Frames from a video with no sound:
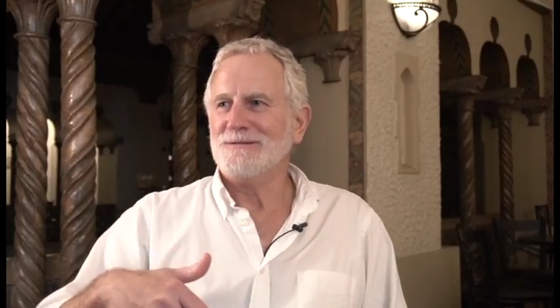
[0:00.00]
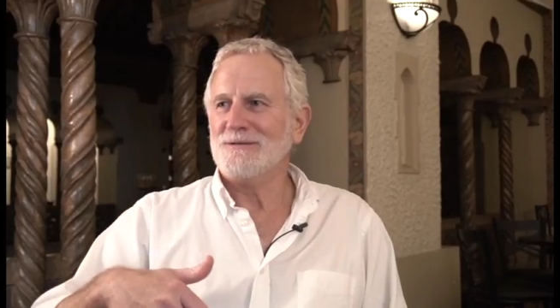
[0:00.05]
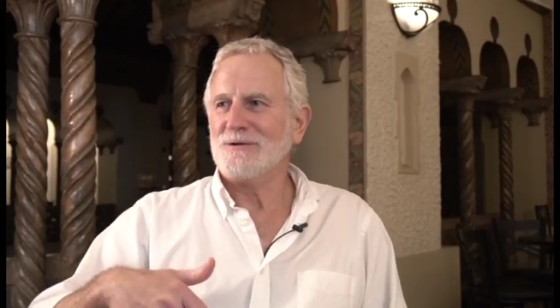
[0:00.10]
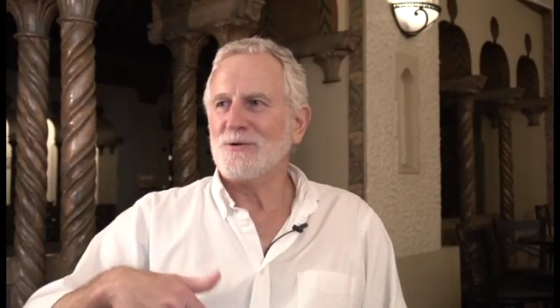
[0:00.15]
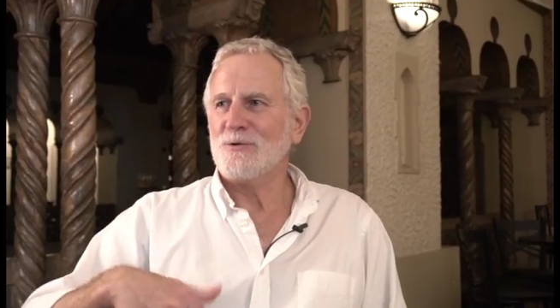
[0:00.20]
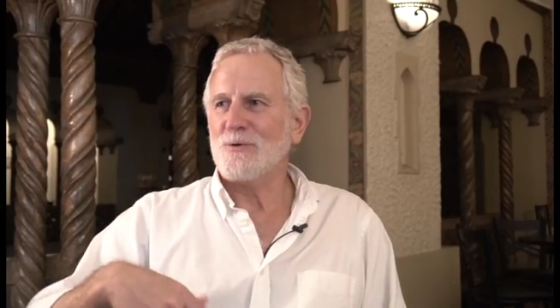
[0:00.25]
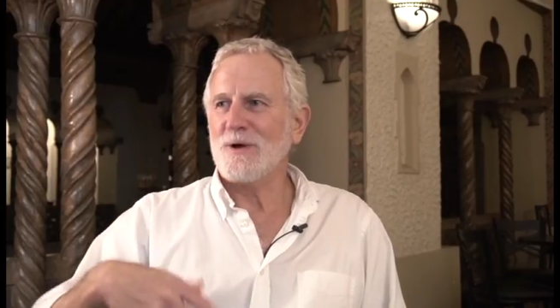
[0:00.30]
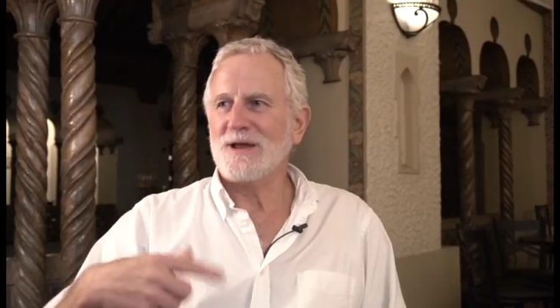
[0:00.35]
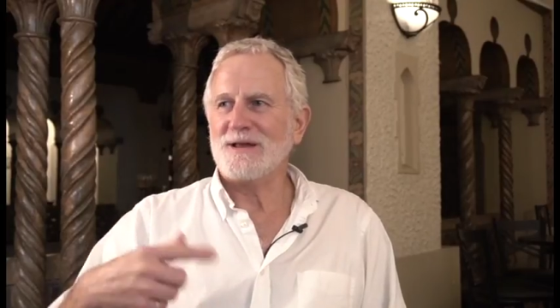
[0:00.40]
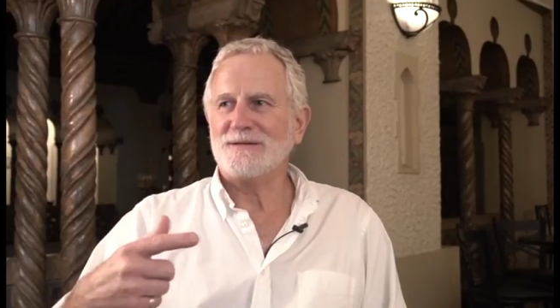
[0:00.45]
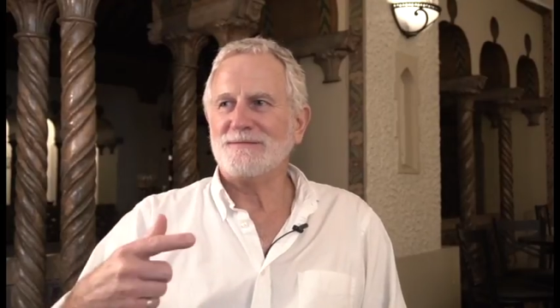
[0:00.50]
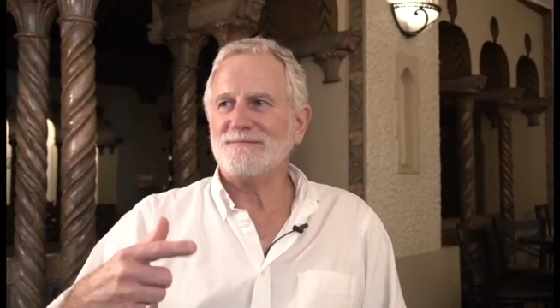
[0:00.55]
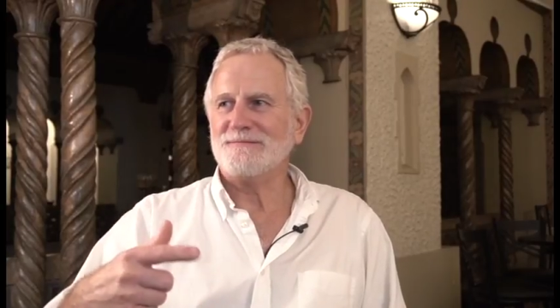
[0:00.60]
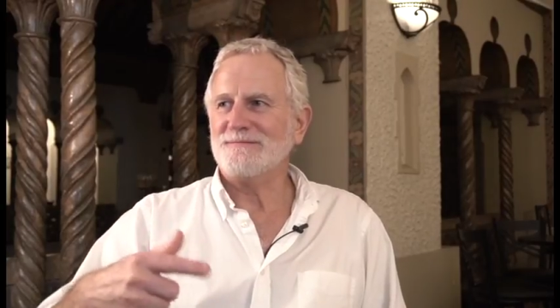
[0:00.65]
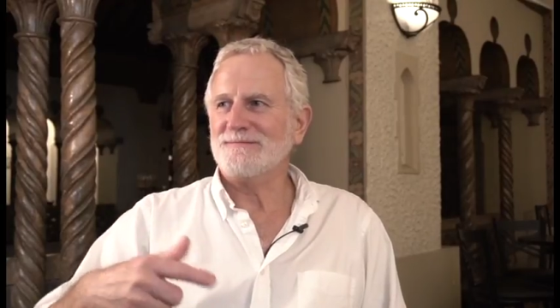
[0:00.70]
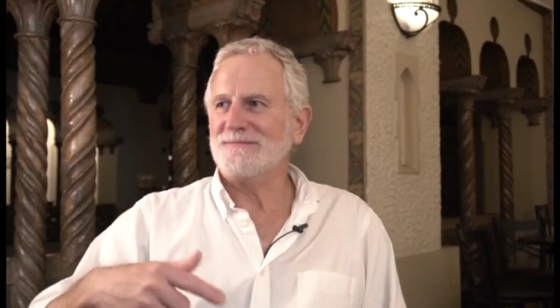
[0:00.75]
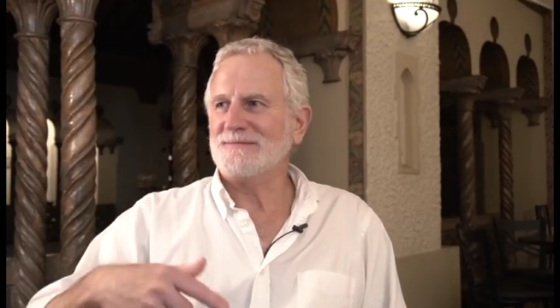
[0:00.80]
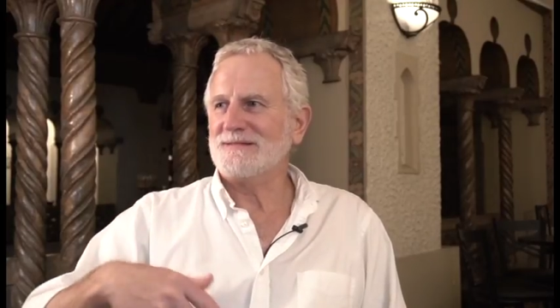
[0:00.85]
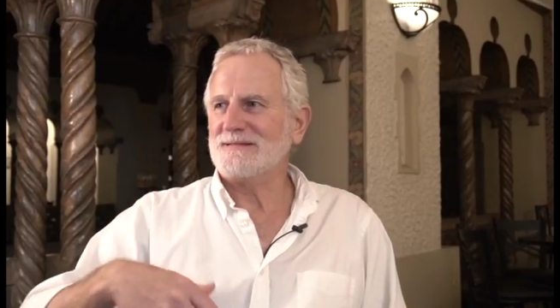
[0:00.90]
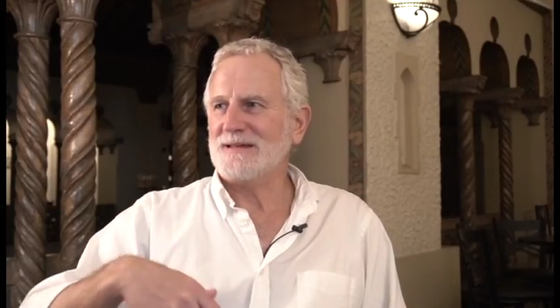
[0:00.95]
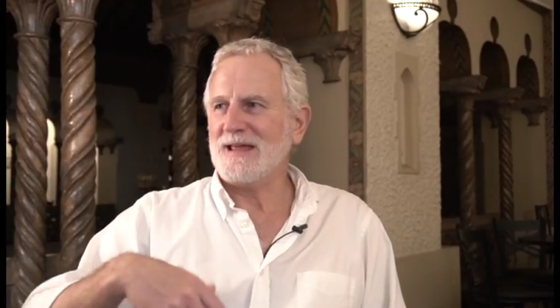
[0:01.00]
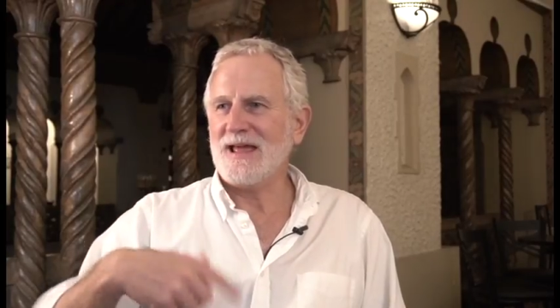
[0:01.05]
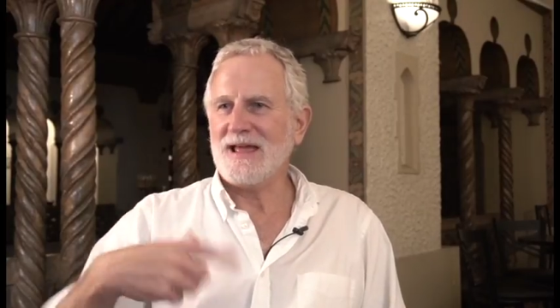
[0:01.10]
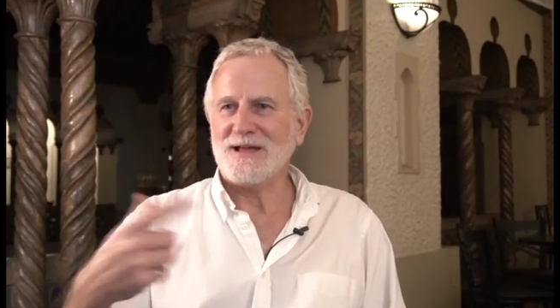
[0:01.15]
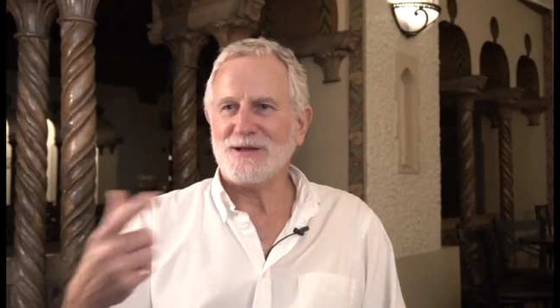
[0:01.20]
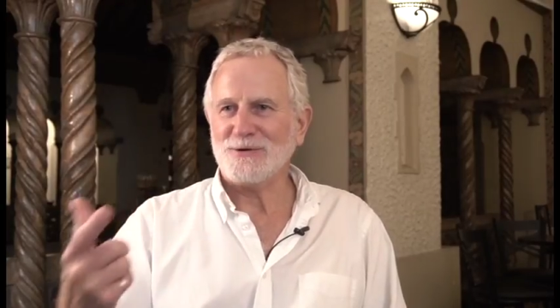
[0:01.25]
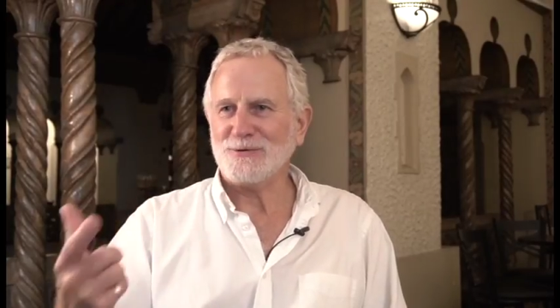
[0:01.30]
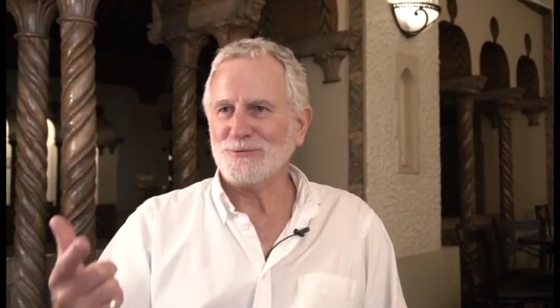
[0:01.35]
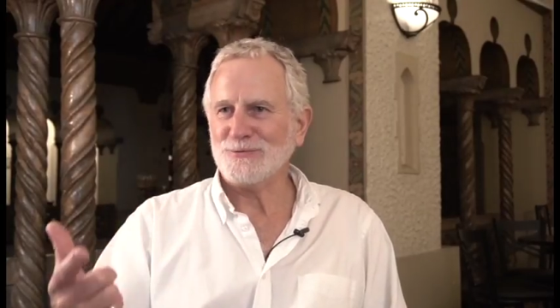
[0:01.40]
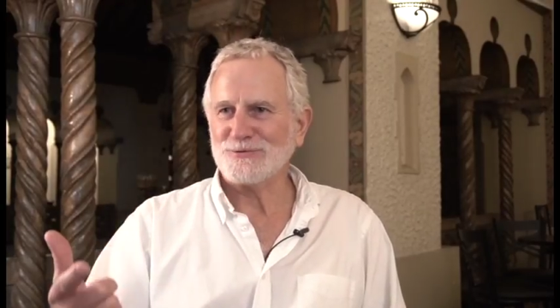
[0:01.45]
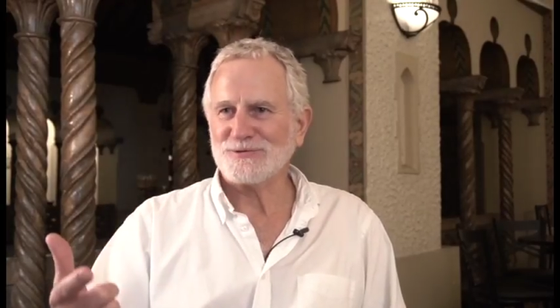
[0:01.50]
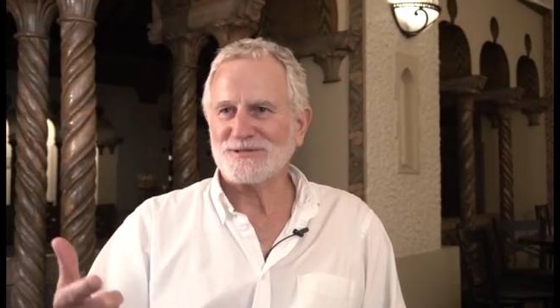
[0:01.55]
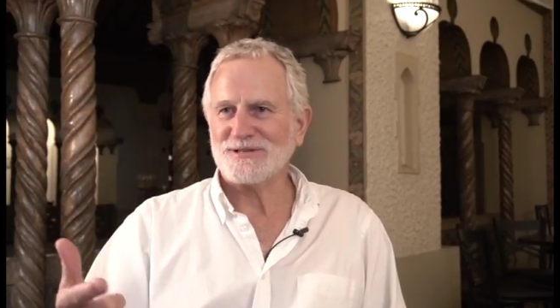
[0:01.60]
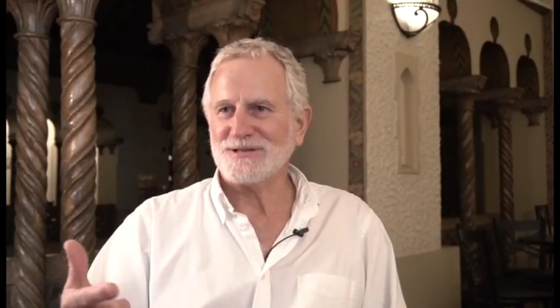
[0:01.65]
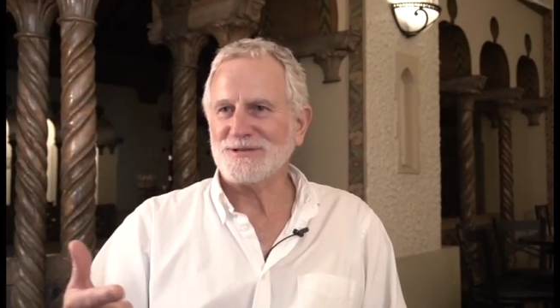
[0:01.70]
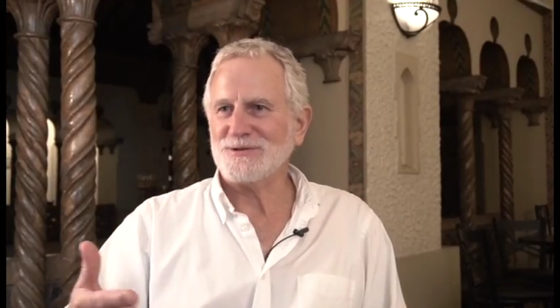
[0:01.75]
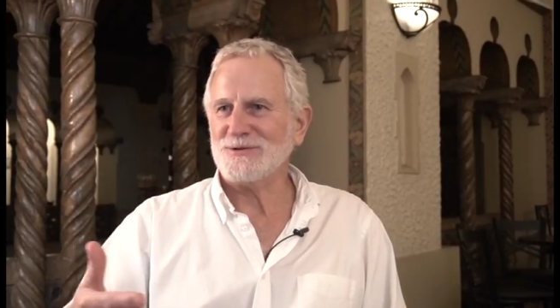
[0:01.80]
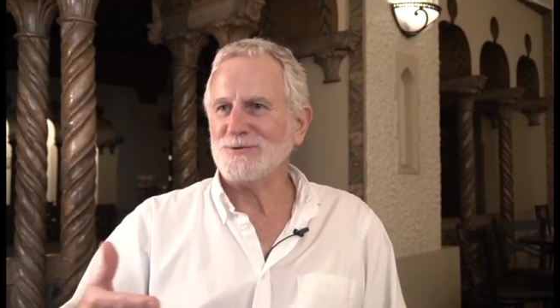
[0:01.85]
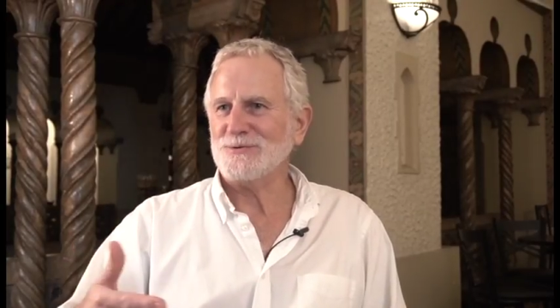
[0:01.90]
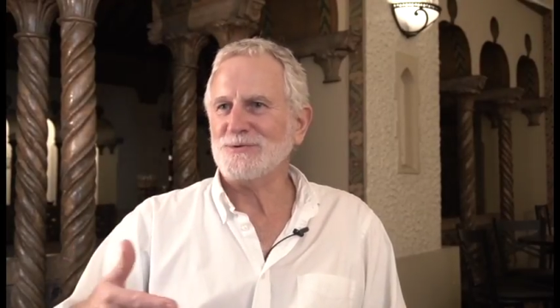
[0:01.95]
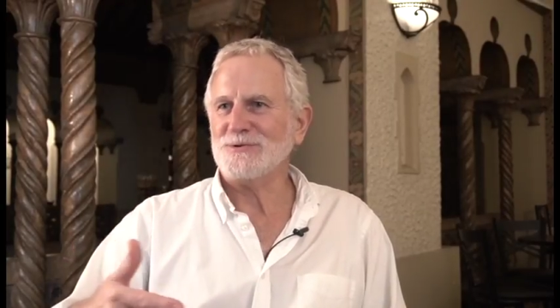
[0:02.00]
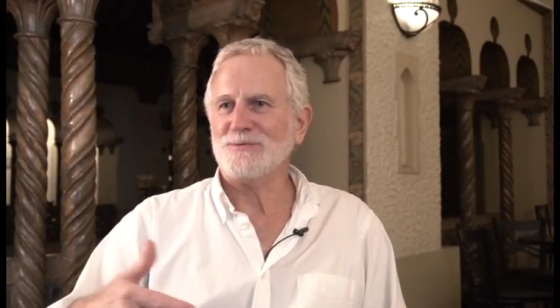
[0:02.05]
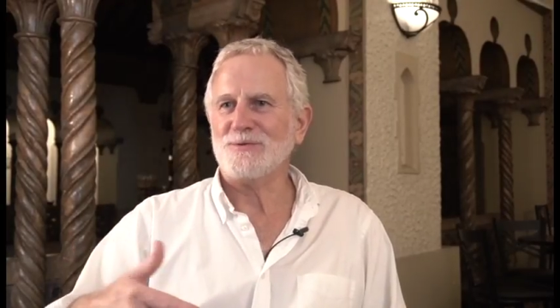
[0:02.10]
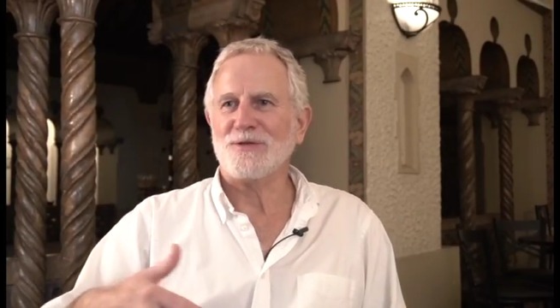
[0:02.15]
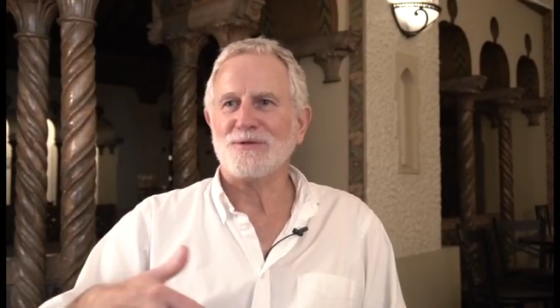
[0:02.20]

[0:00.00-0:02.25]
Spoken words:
great tales that you would,